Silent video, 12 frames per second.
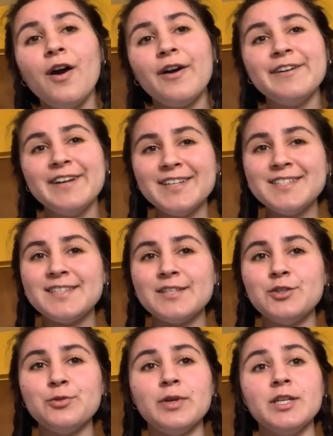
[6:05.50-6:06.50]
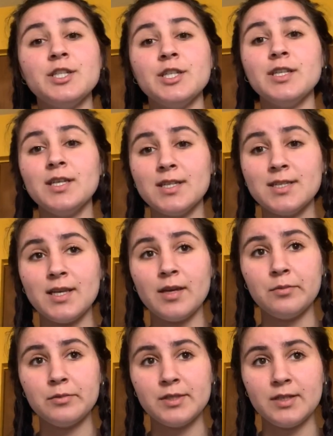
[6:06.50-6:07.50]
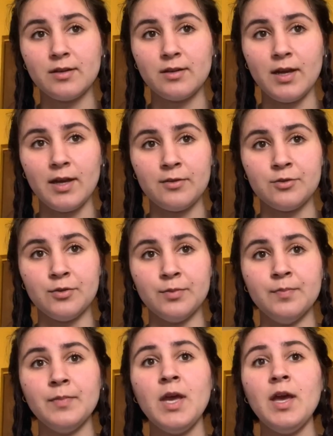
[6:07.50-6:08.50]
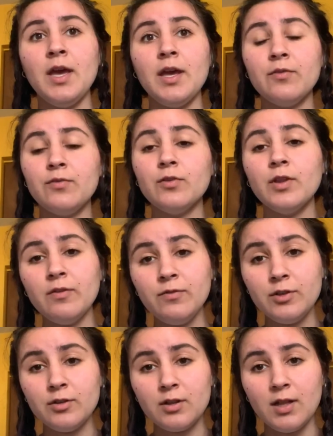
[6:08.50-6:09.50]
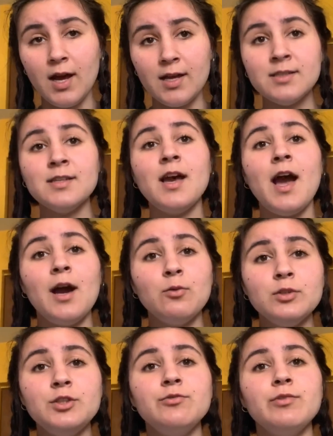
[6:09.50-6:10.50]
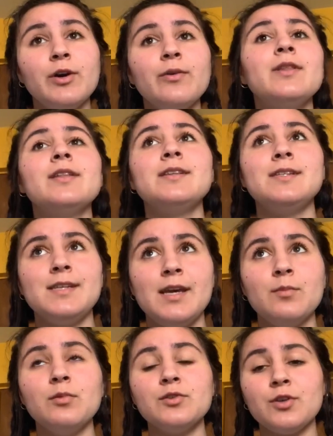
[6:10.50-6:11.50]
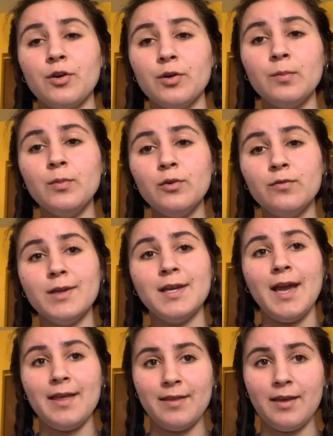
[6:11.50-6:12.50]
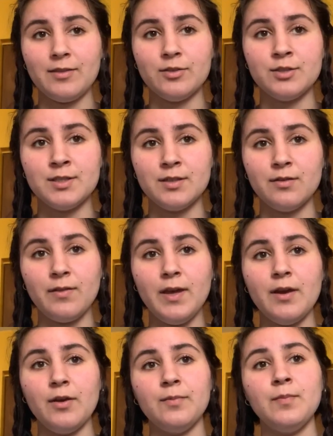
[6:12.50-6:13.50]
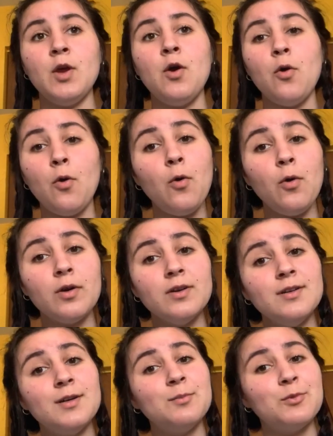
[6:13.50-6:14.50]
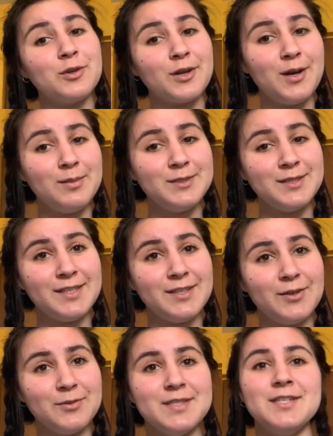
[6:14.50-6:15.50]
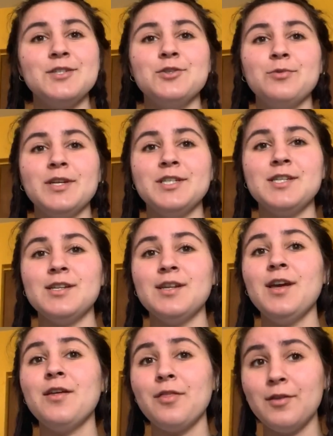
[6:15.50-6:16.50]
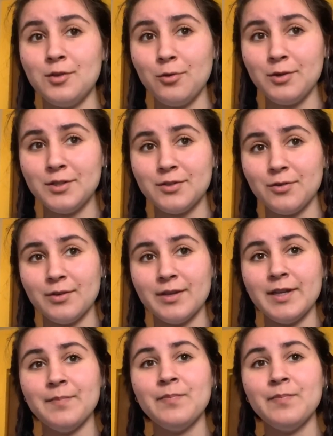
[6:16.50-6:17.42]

Our next situation is tables in a classroom. If you left your class, how would you know that the tables aren't moving and that they're still there? Or, a more commonly known situation, the toy story.